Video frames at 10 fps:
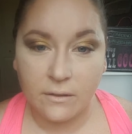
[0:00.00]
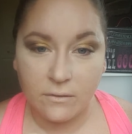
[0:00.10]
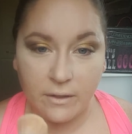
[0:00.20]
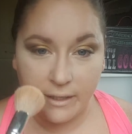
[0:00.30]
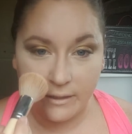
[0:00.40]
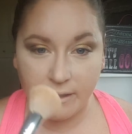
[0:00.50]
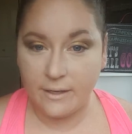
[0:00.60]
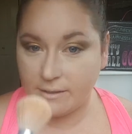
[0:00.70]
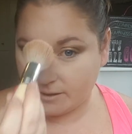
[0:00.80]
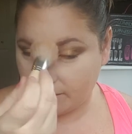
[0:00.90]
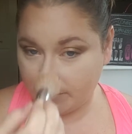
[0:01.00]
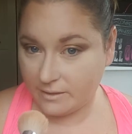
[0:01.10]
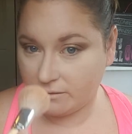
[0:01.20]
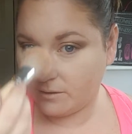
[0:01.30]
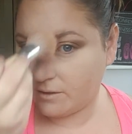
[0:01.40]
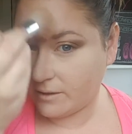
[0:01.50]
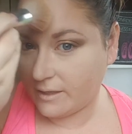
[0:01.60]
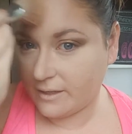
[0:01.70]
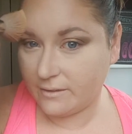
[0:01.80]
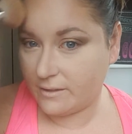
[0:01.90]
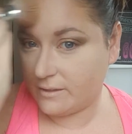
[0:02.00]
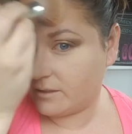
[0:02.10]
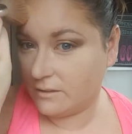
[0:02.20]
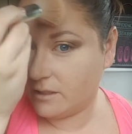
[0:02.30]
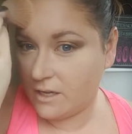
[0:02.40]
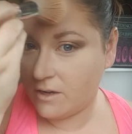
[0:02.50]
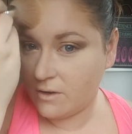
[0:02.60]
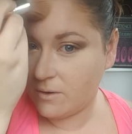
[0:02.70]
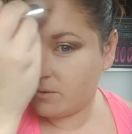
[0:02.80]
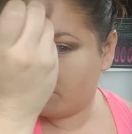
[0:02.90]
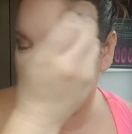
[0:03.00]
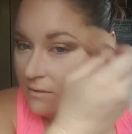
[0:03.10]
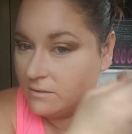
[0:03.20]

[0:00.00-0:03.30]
Okay, ladies, I mean, look at this glow.